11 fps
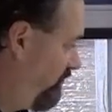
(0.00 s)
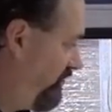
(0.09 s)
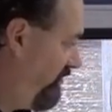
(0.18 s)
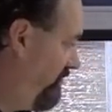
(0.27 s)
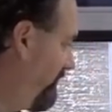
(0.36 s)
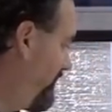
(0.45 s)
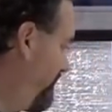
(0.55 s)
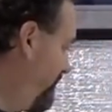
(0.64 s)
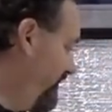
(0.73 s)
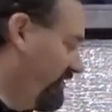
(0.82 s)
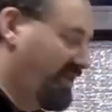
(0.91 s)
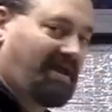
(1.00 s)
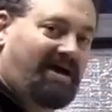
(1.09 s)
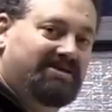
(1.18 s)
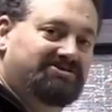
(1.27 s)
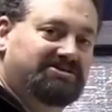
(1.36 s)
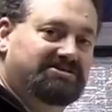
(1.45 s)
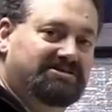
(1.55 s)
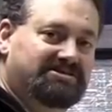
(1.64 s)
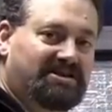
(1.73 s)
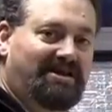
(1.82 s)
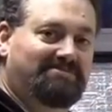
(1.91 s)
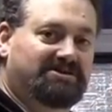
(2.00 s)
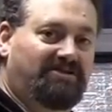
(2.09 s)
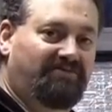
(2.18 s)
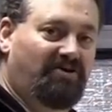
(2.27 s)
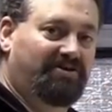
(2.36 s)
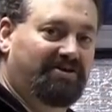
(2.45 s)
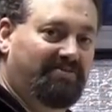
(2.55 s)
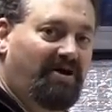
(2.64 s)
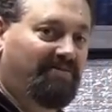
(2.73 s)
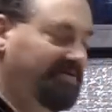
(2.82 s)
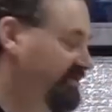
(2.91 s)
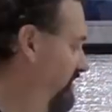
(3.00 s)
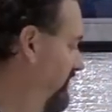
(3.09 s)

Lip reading: probably one of the largest slabs that I've got at the moment.